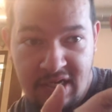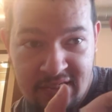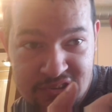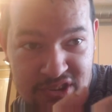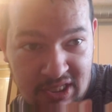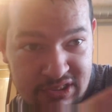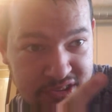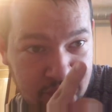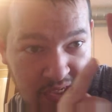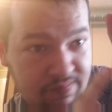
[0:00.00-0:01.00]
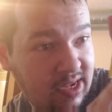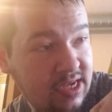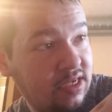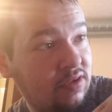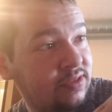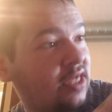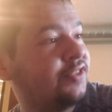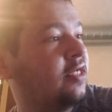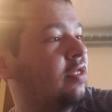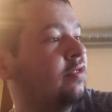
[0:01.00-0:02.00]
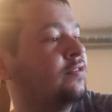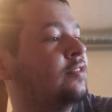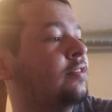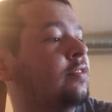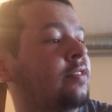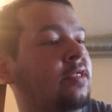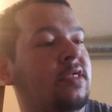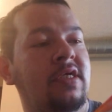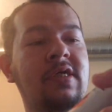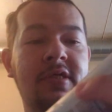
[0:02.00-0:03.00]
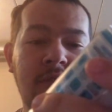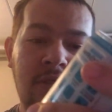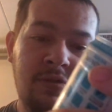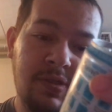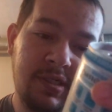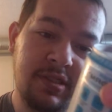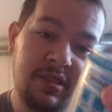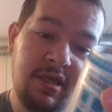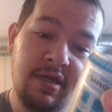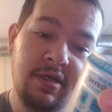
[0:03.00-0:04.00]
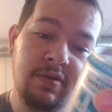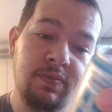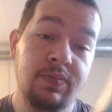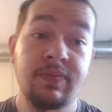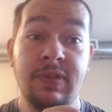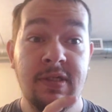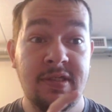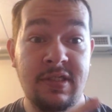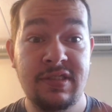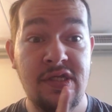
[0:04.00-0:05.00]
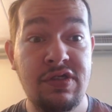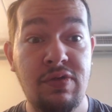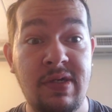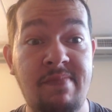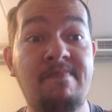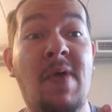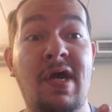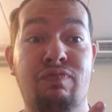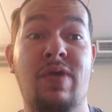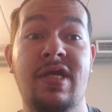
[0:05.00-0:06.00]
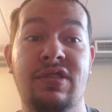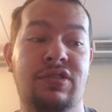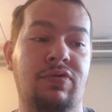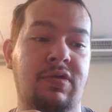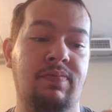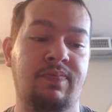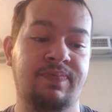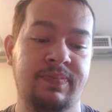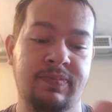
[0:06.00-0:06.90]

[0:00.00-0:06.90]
It's just straight mango, nothing else. According to the can, this is a new one by Rainstorm.